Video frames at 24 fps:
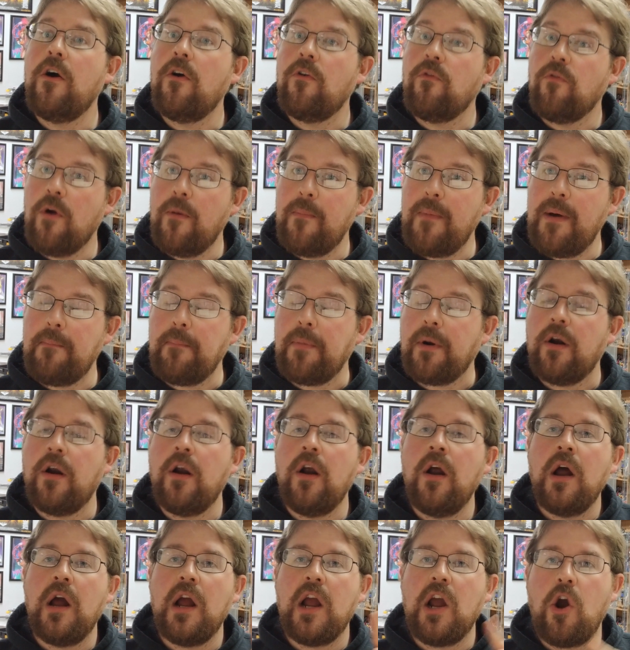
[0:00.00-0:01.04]
Remember,
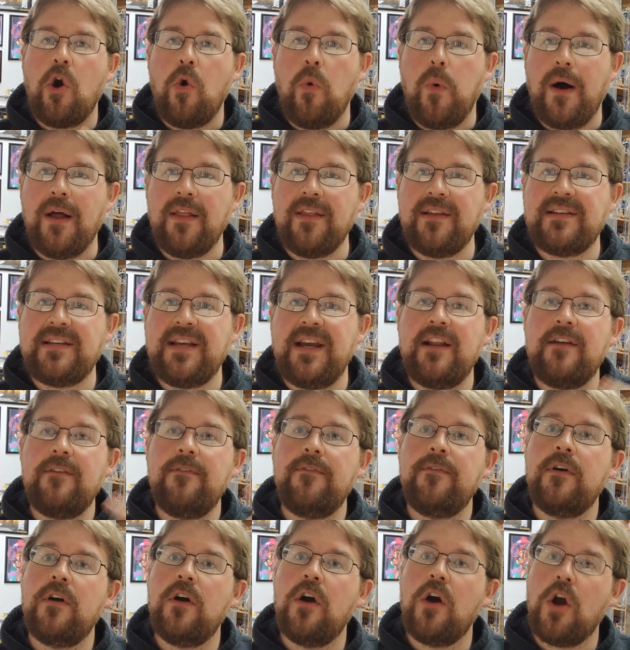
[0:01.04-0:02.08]
qualitative,
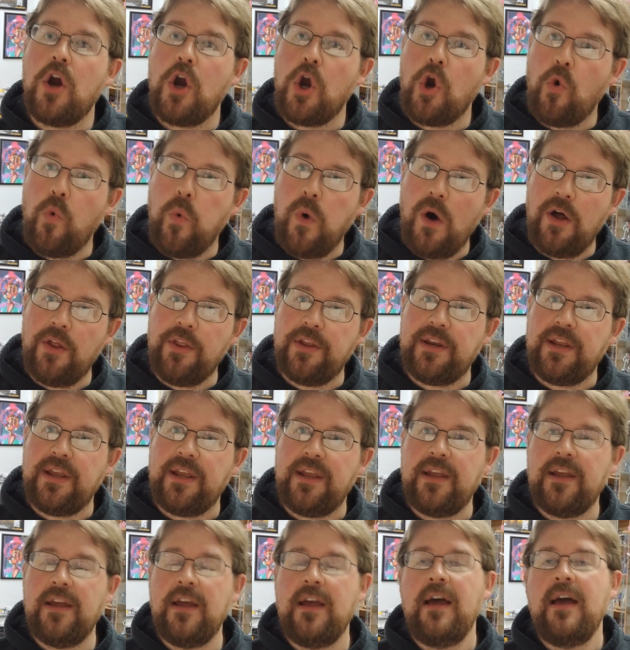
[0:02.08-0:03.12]

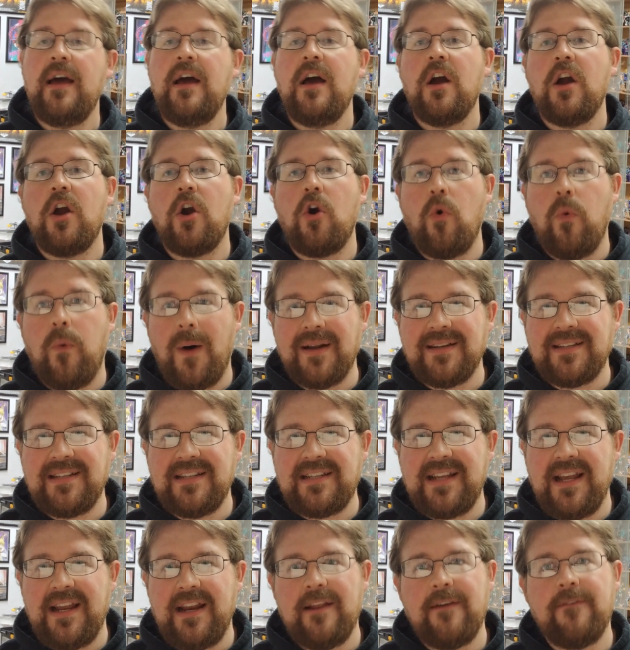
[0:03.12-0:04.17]
quality,
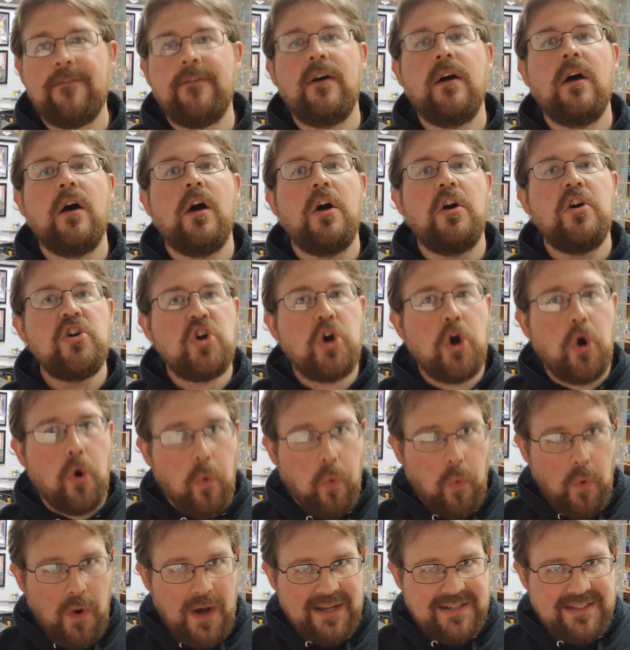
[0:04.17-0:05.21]
quantitative,
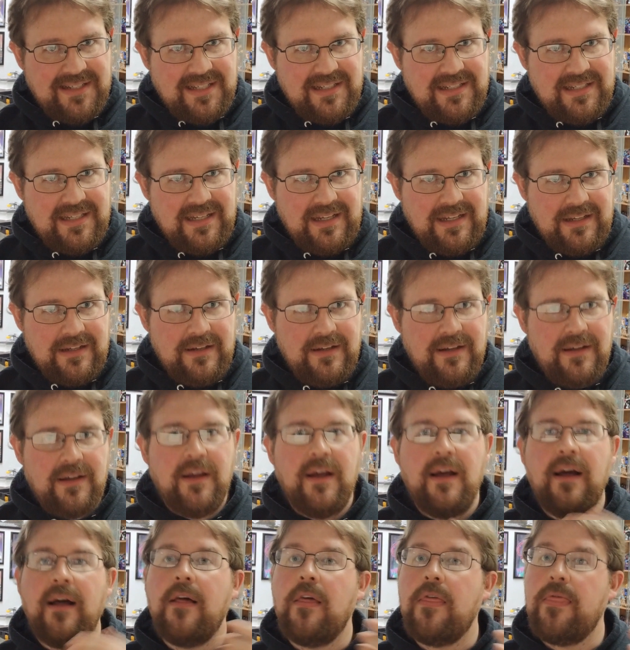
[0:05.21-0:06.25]
quantity.
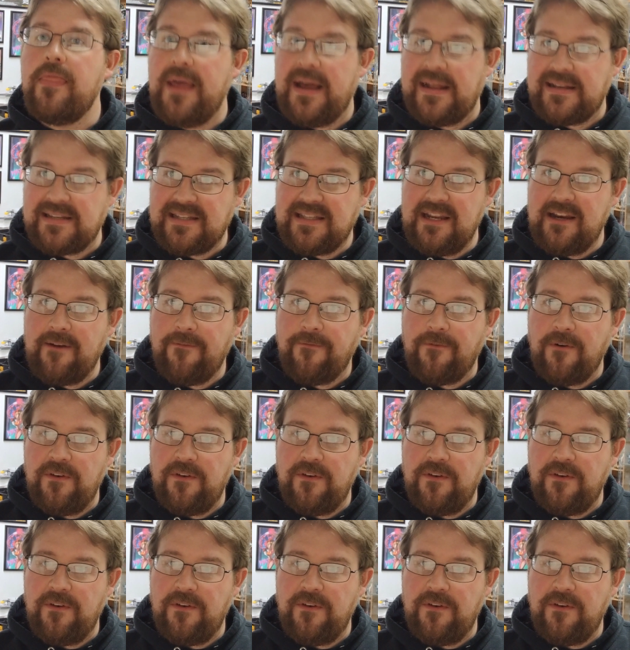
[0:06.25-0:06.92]
That's the difference